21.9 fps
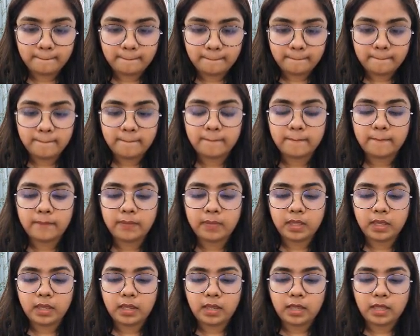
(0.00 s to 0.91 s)

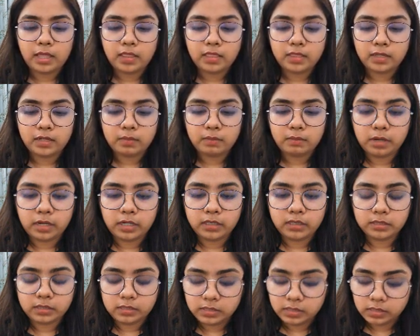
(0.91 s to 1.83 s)
and then
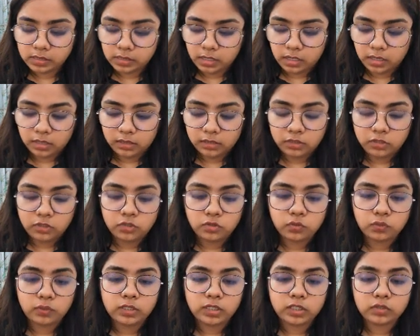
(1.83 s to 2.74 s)
minus
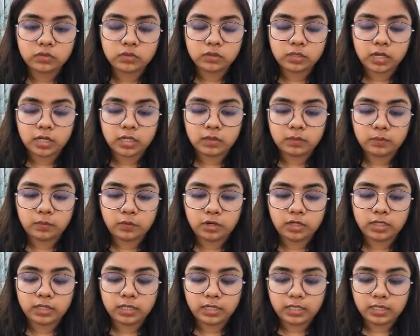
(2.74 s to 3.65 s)
2 into
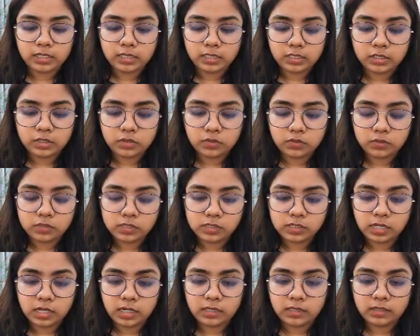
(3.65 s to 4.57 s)
9.8 into
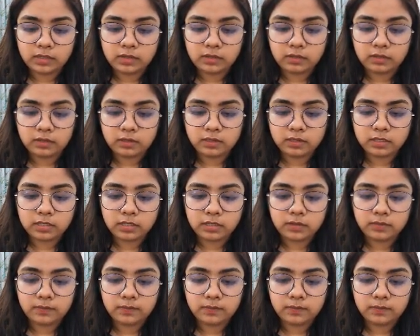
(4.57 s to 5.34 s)
sine 30.